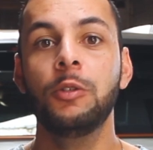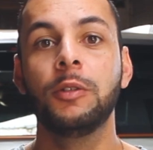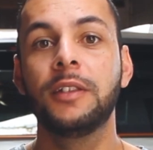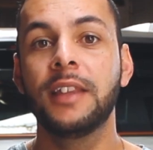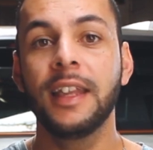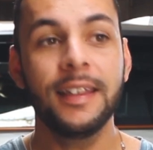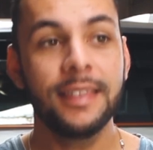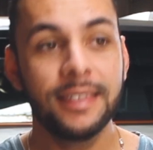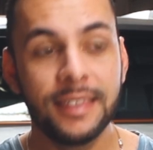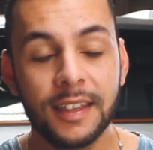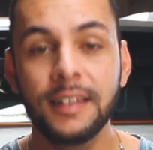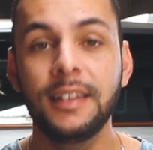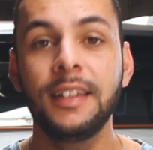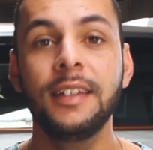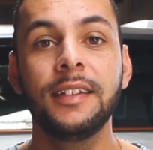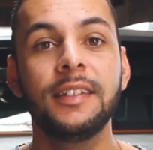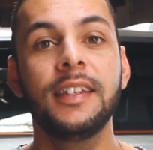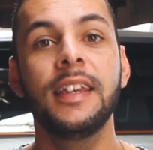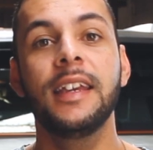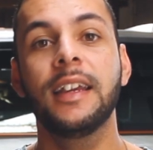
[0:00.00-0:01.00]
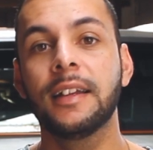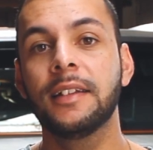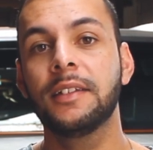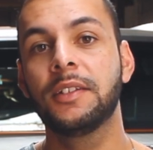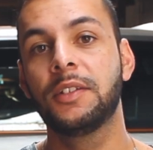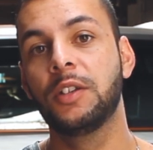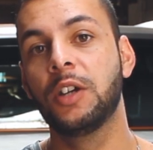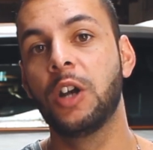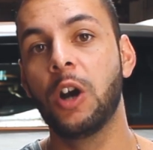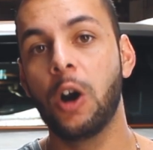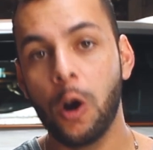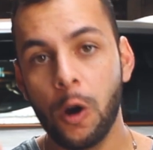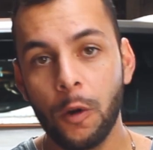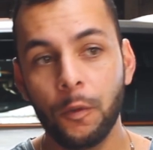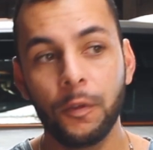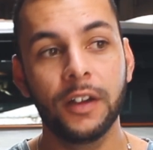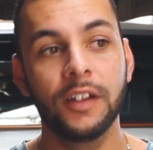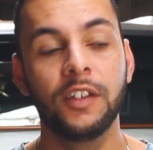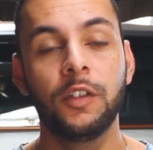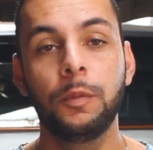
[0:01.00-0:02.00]
take 30 seconds to go
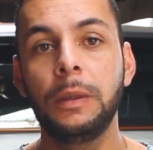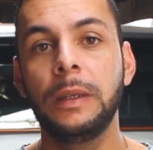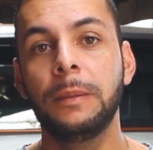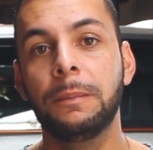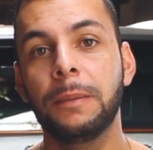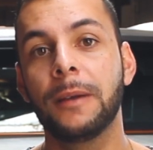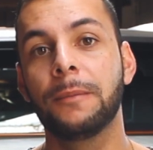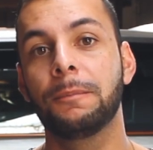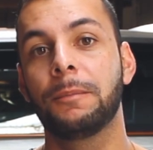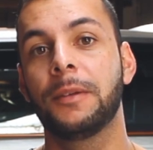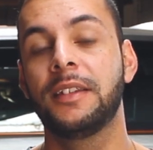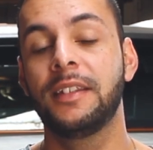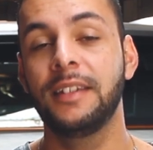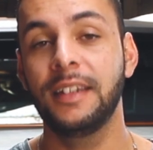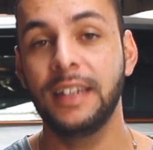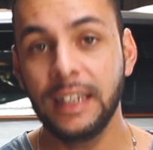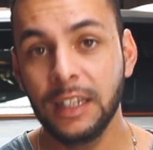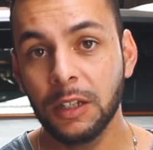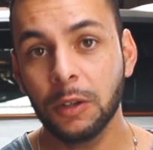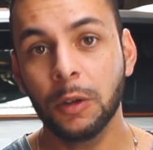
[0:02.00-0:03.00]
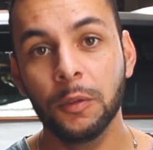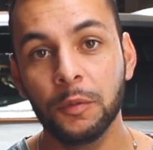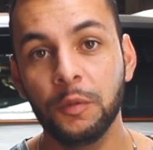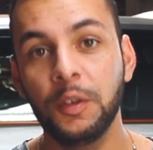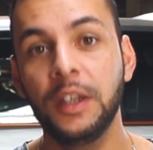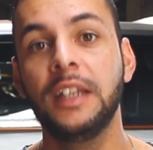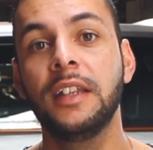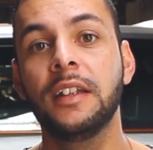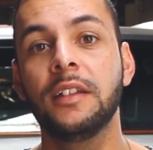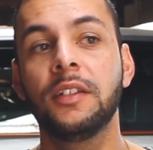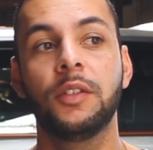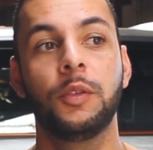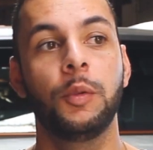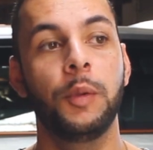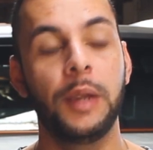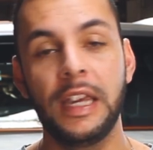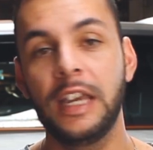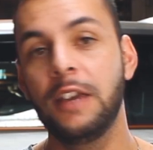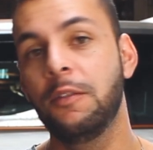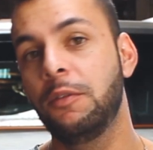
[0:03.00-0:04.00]
over a speed bump. It's an inconvenience to
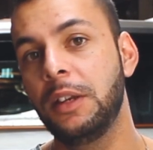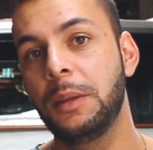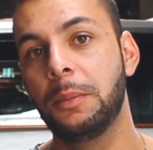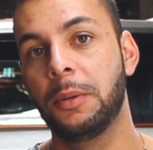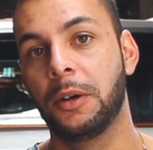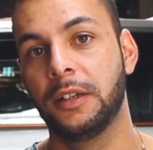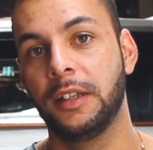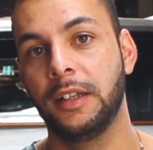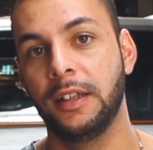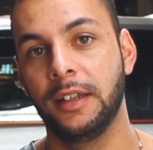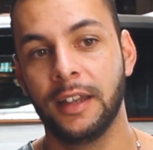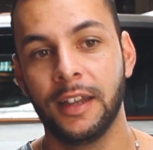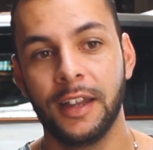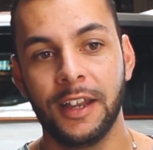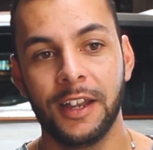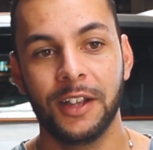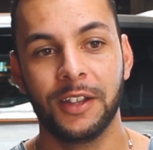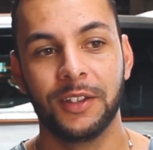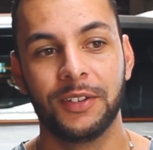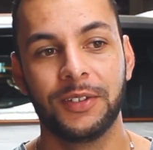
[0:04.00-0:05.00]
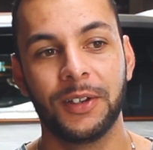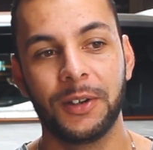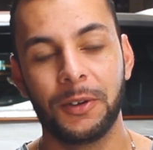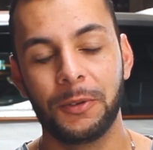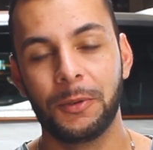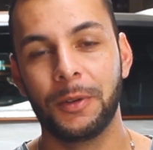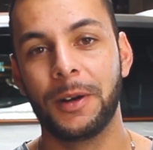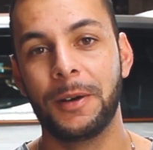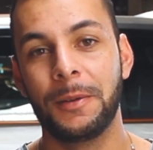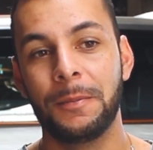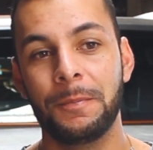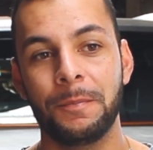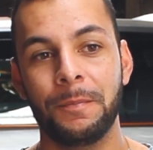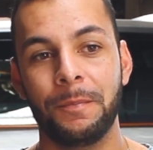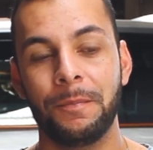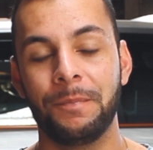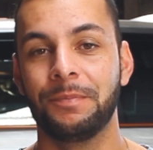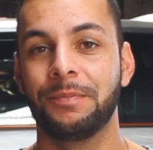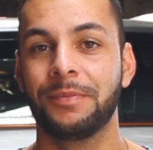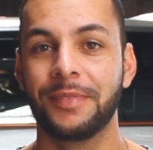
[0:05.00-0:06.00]
everybody.
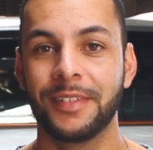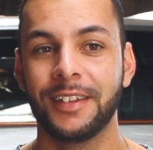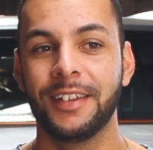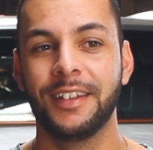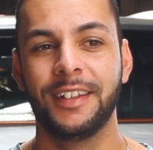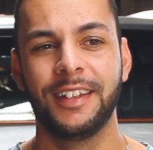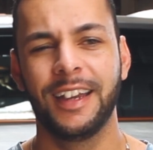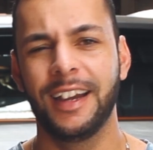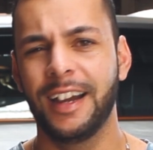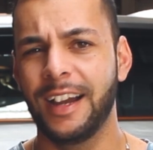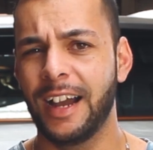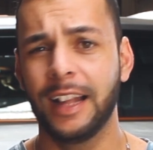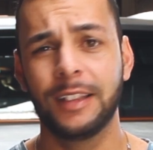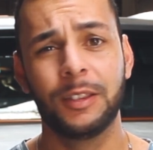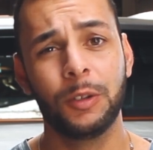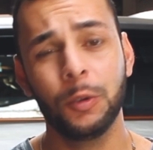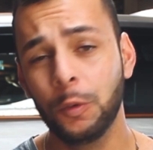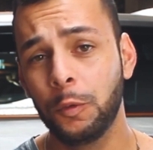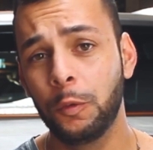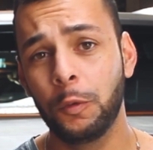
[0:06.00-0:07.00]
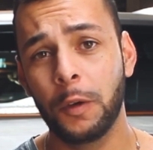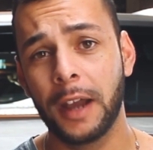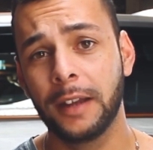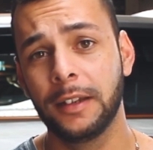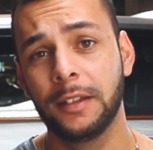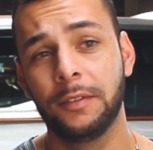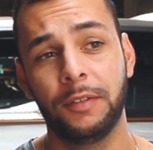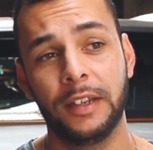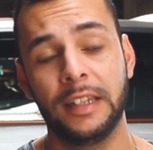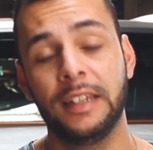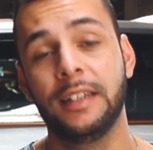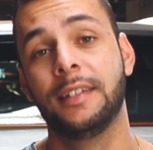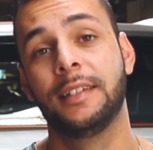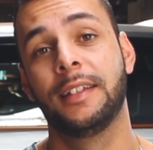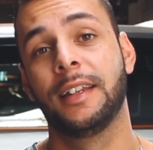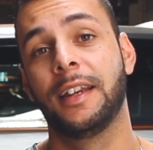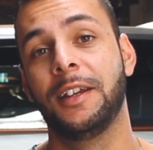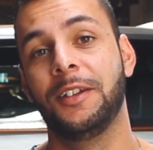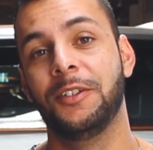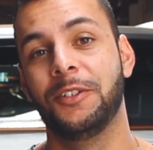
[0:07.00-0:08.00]
So yeah, I do find it very
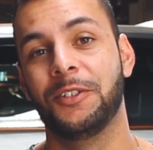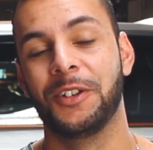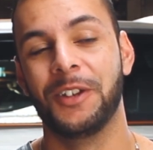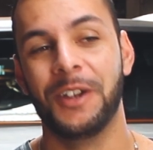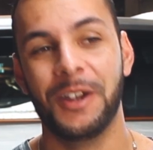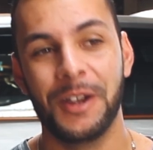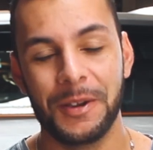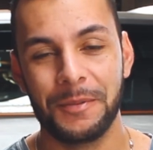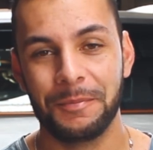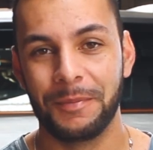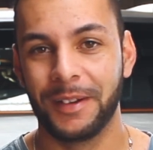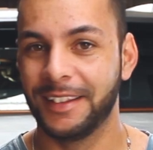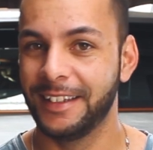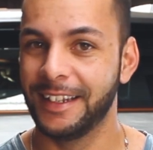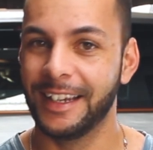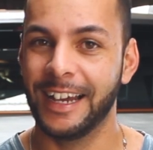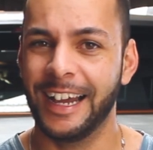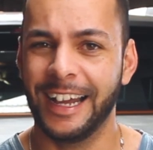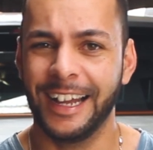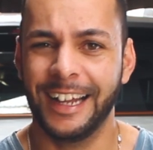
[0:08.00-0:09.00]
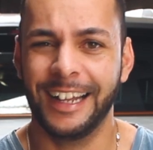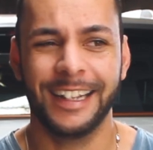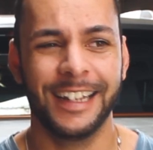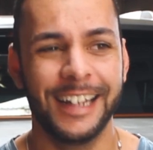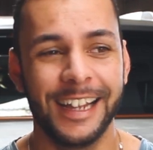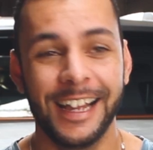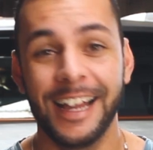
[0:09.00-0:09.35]
strange, but yeah,